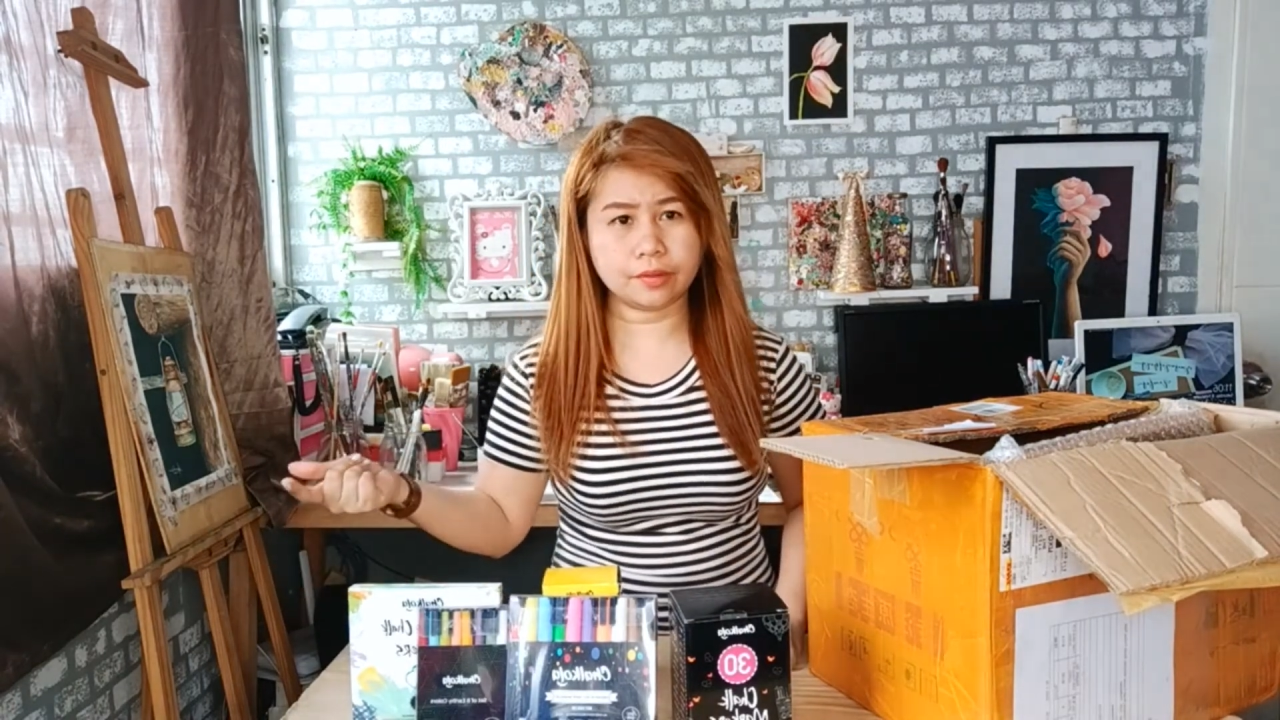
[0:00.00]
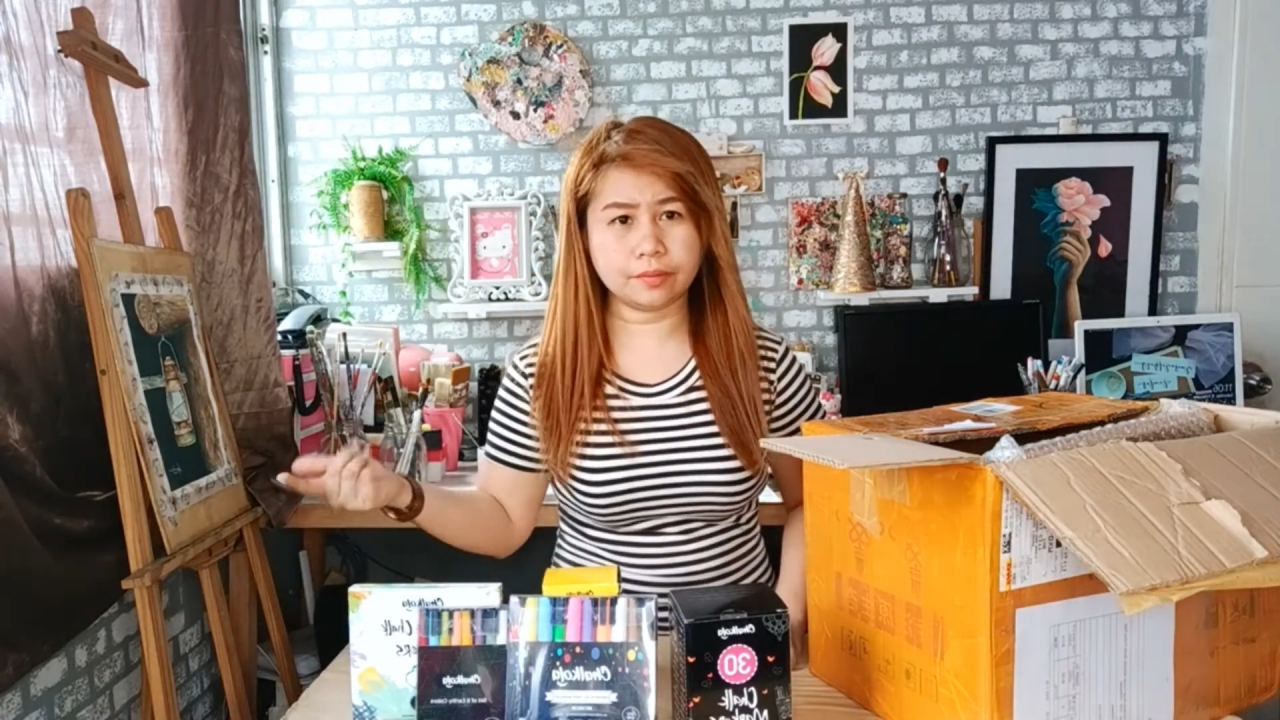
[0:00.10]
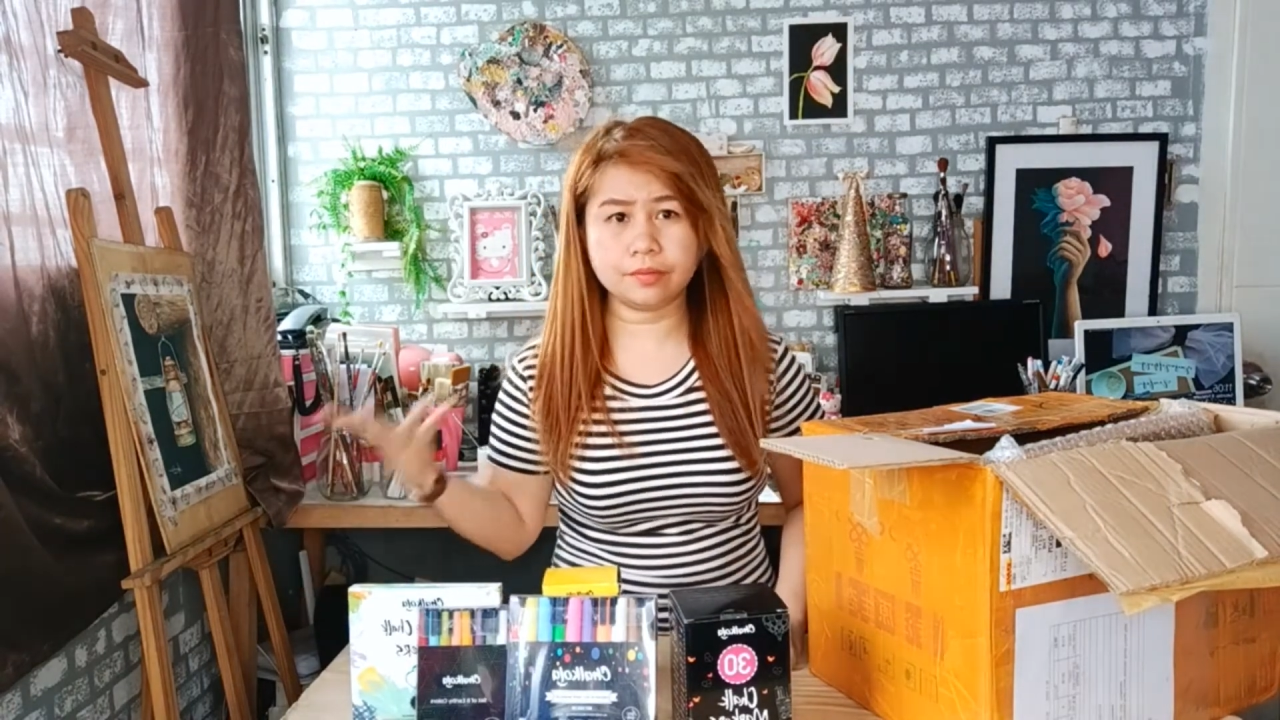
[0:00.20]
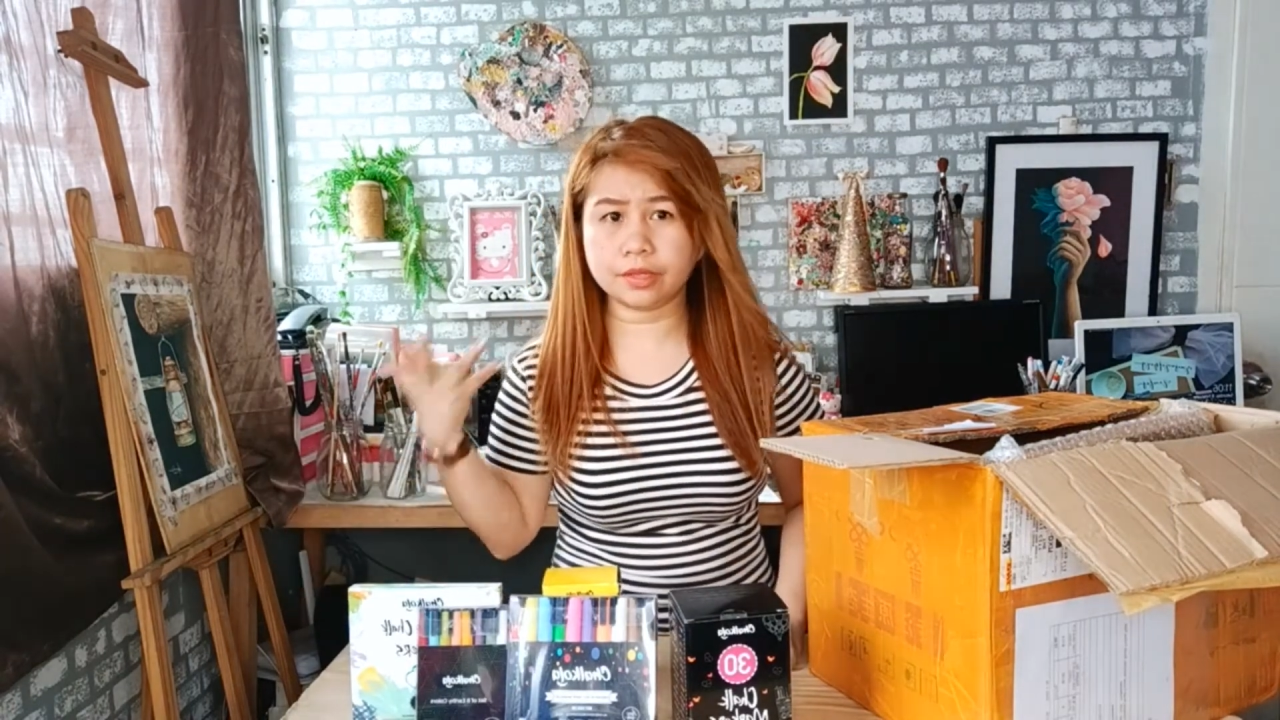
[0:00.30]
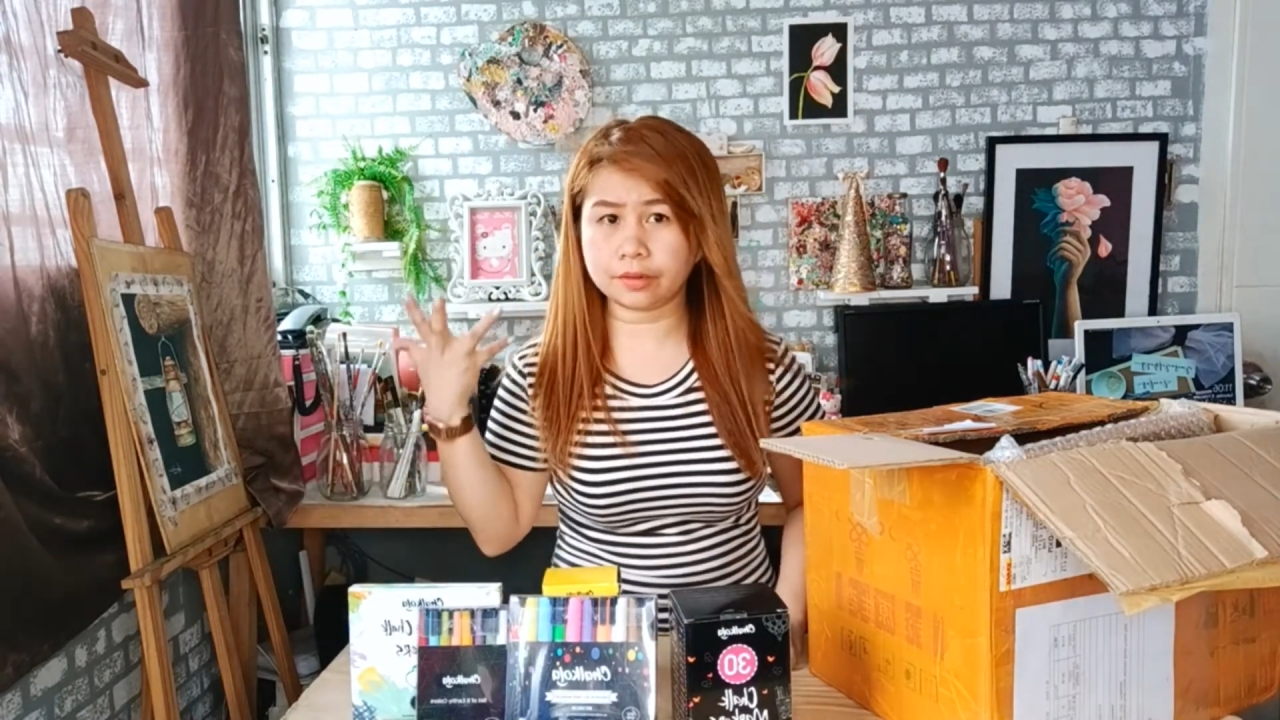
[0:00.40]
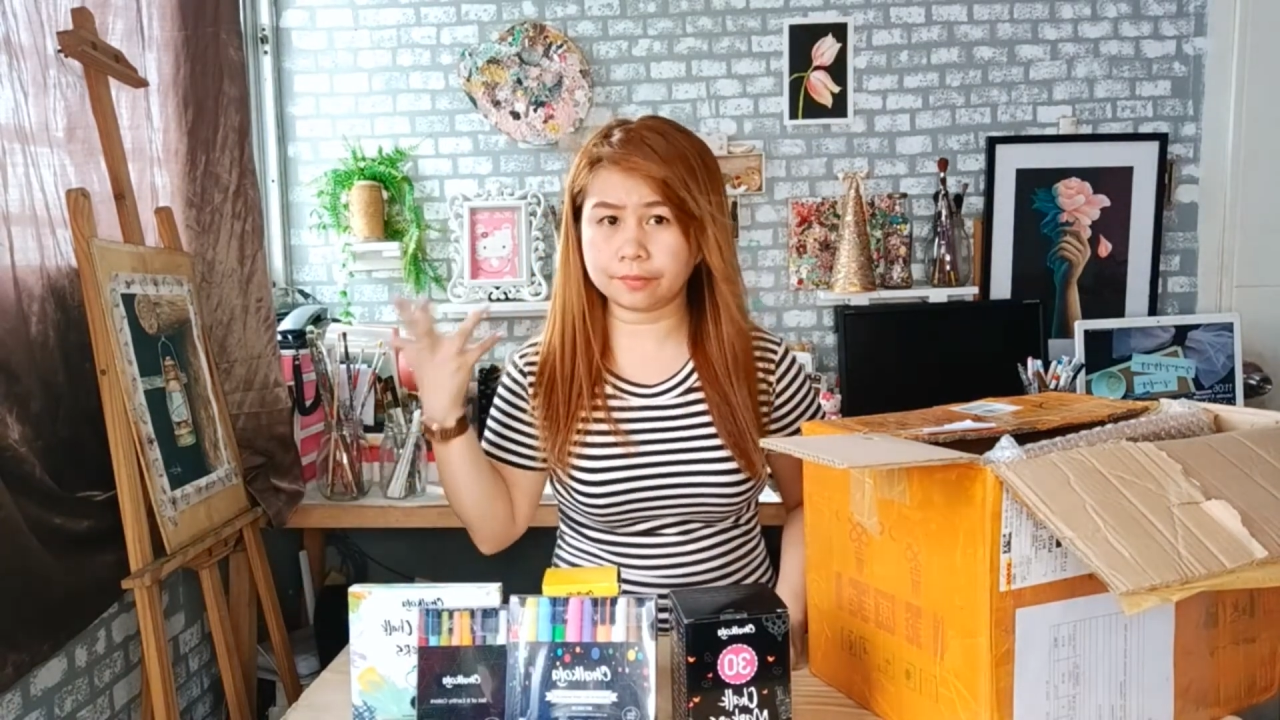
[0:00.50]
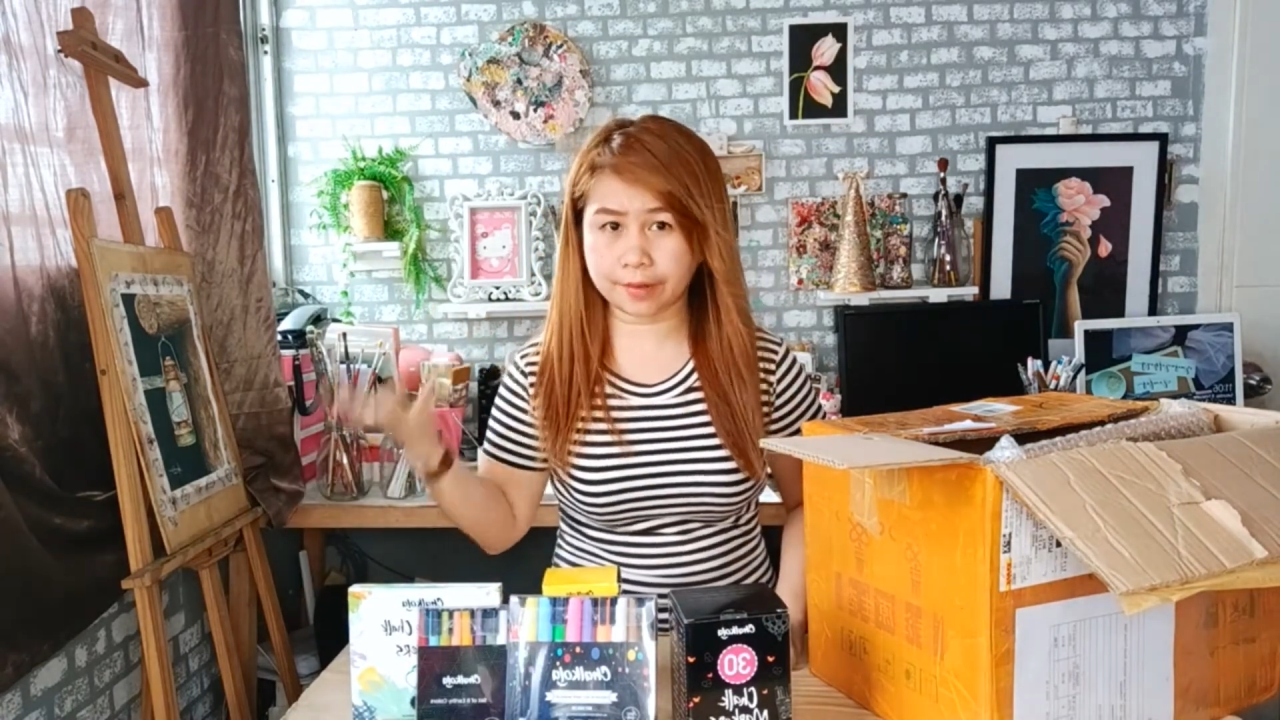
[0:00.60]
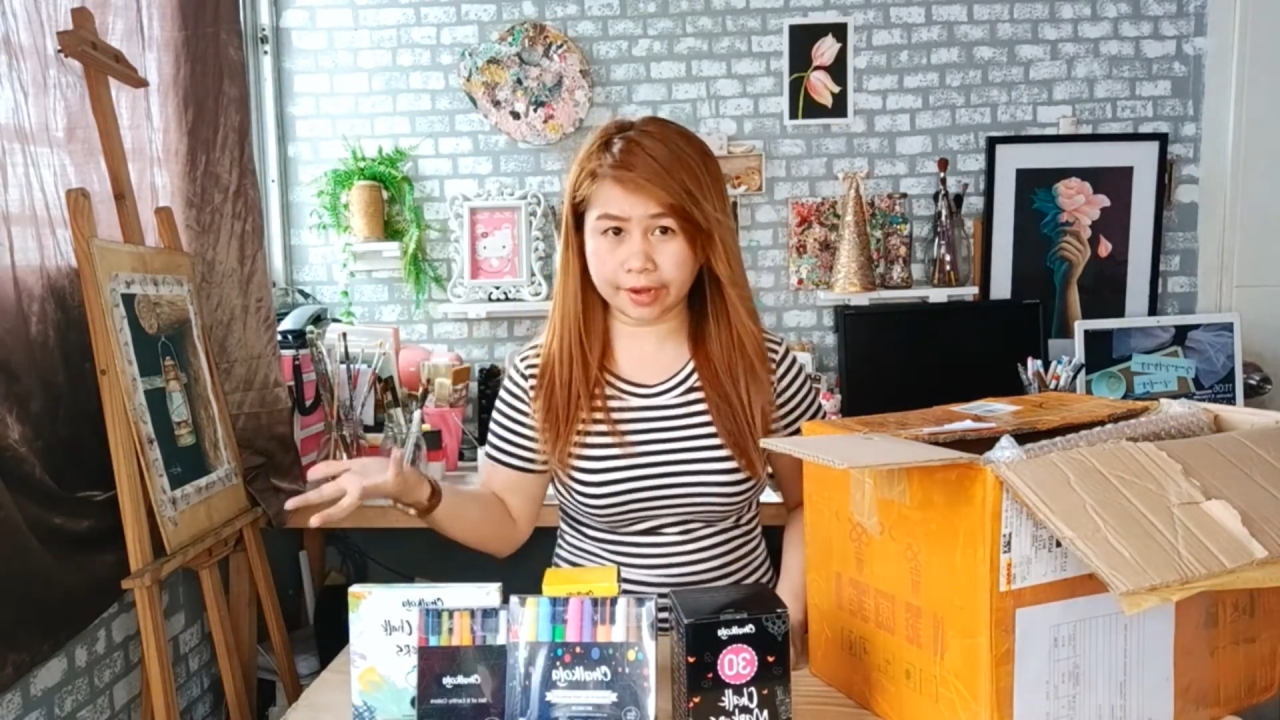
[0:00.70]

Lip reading: From their